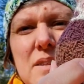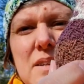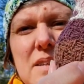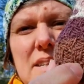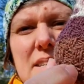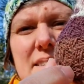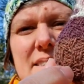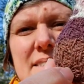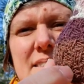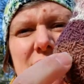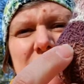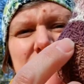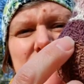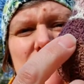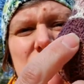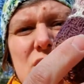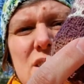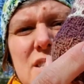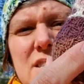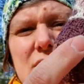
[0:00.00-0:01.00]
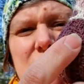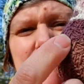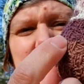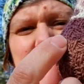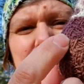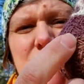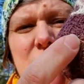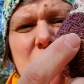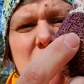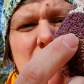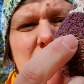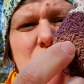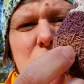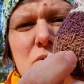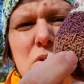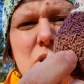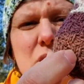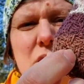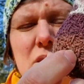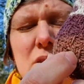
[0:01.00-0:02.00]
knit stitches
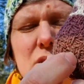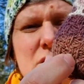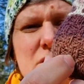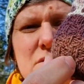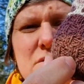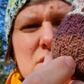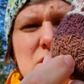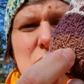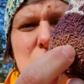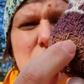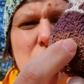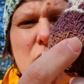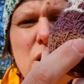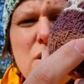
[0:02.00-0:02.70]
every so